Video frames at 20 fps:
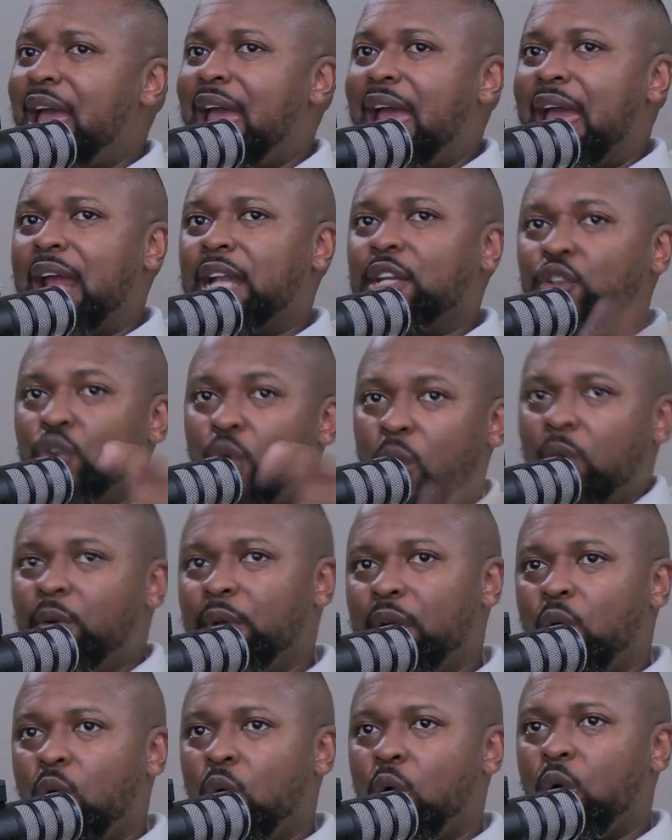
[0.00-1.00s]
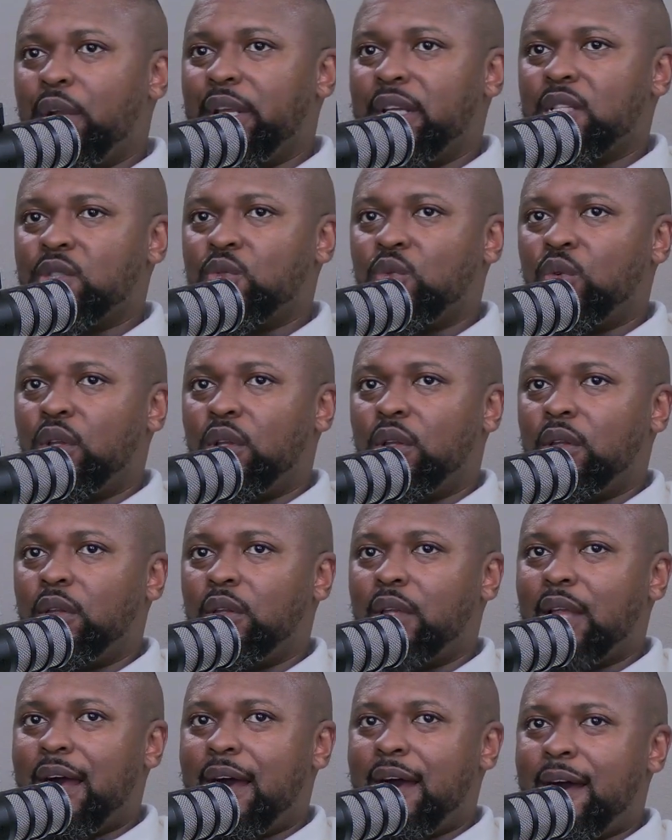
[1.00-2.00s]
and your recordings
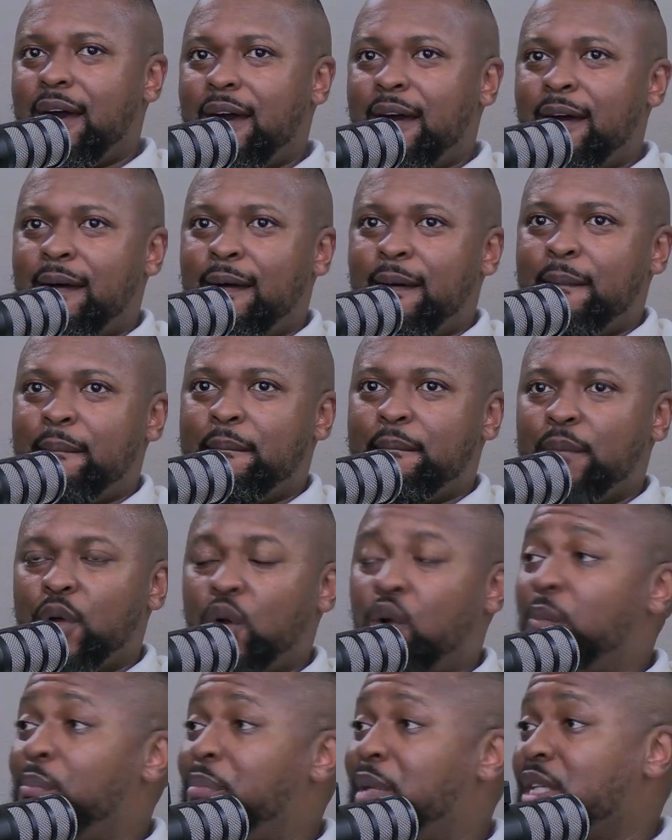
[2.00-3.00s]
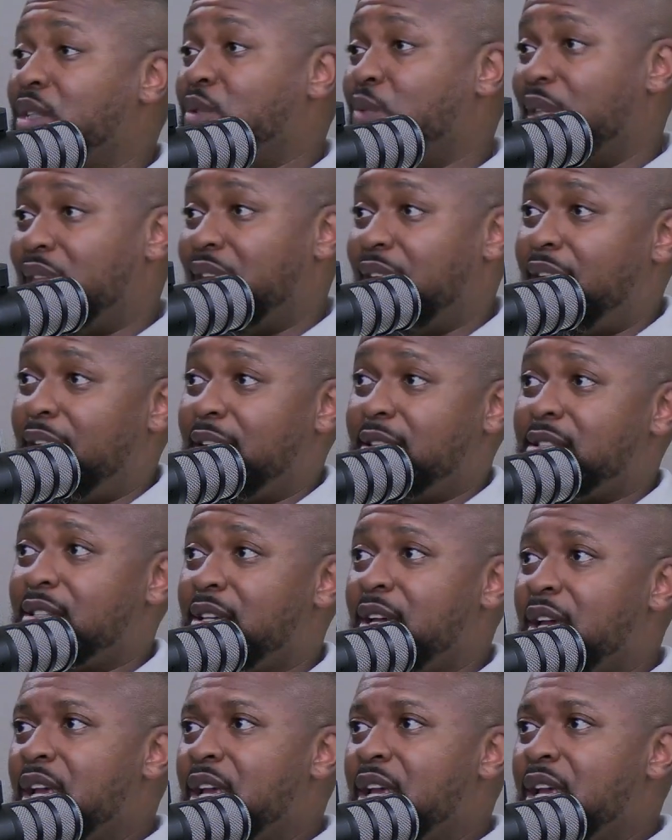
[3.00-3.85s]
will compete with theirs.